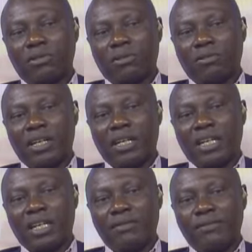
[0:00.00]
or rather
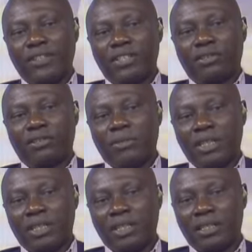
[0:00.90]
if these
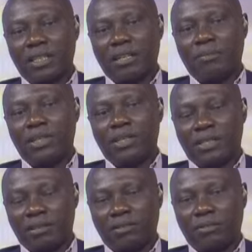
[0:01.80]
committees are being
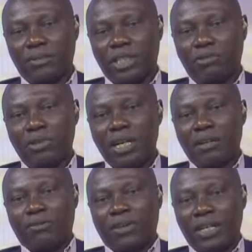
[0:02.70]
set up, they will now
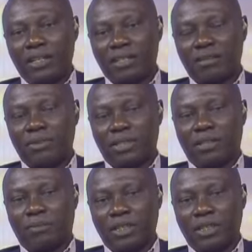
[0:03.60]
advise Mr.